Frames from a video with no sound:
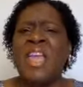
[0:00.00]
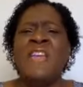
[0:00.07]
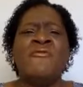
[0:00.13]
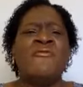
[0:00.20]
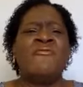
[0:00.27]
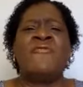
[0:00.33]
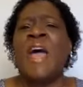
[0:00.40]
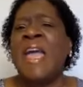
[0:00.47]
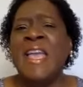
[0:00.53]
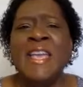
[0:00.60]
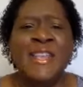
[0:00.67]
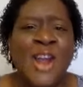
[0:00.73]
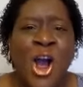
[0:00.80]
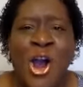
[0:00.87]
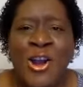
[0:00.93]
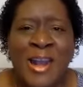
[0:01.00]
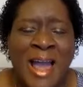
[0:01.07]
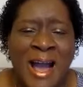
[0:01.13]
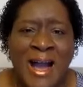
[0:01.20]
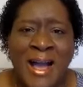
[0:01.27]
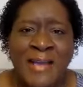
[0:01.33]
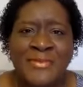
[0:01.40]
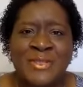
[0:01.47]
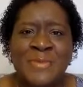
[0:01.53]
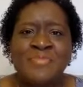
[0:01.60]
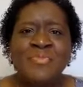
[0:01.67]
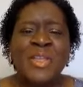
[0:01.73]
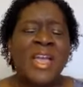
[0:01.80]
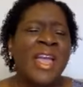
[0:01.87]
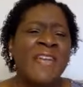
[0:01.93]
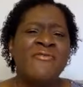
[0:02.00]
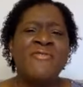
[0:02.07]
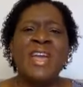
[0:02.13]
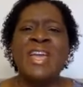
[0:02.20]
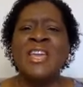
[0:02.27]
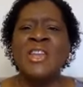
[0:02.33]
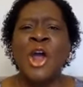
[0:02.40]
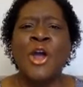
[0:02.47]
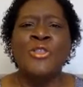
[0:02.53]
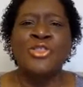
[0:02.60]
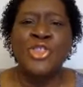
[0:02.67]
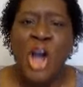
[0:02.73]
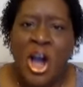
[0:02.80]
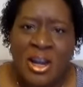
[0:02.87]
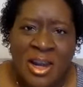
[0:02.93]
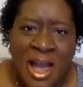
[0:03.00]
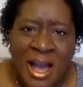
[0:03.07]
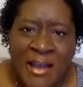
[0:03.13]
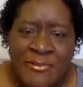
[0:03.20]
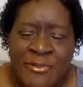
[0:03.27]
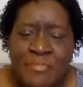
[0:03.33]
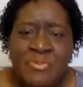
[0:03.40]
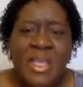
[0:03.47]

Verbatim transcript: invade our lives, invade our thought life,